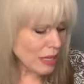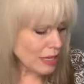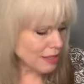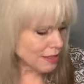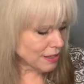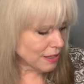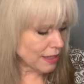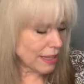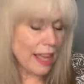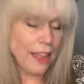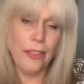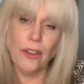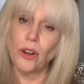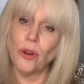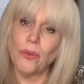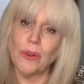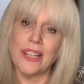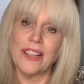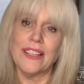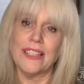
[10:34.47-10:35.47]
together
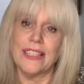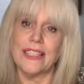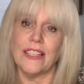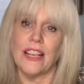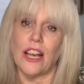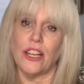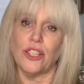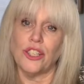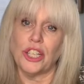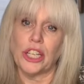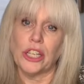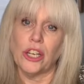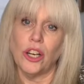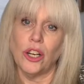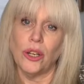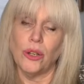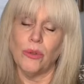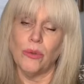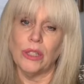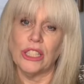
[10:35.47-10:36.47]
with
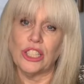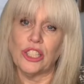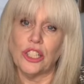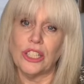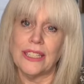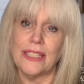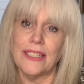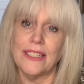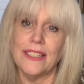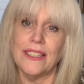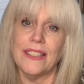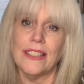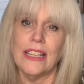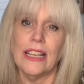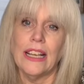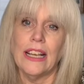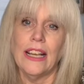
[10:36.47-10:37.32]
Sashiko, which is